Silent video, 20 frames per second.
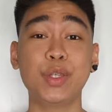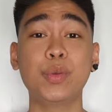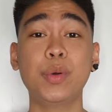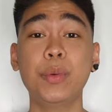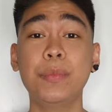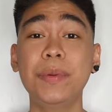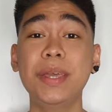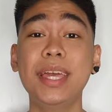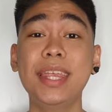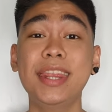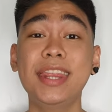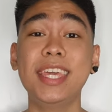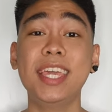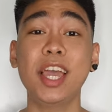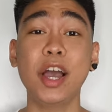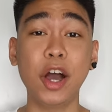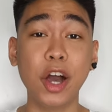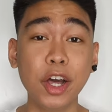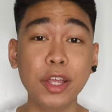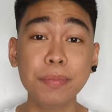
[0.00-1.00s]
It will be
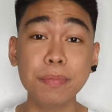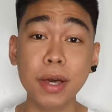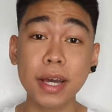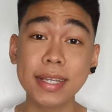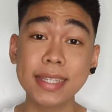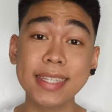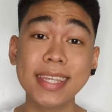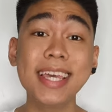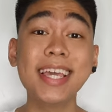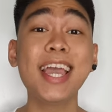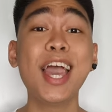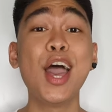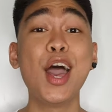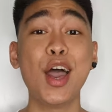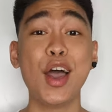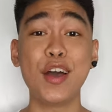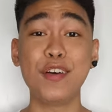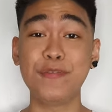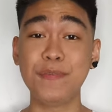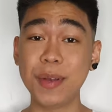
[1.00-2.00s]
the unboxing
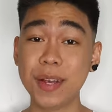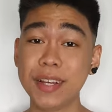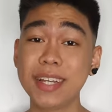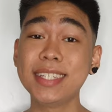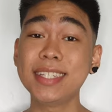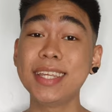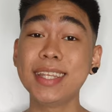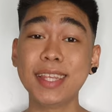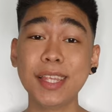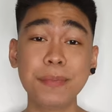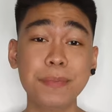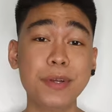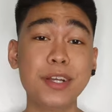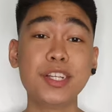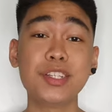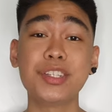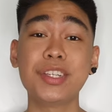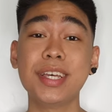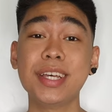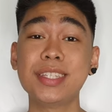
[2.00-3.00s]
of my recently
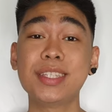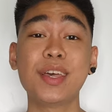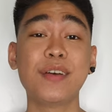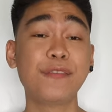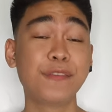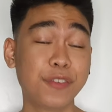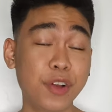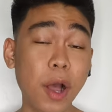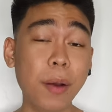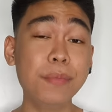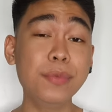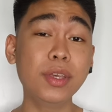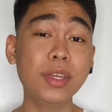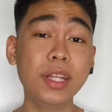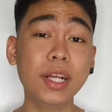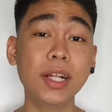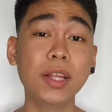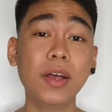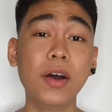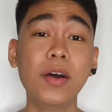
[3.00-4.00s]
purchased from
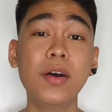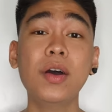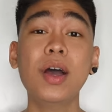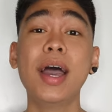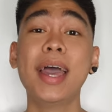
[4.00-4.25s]
Uniqlo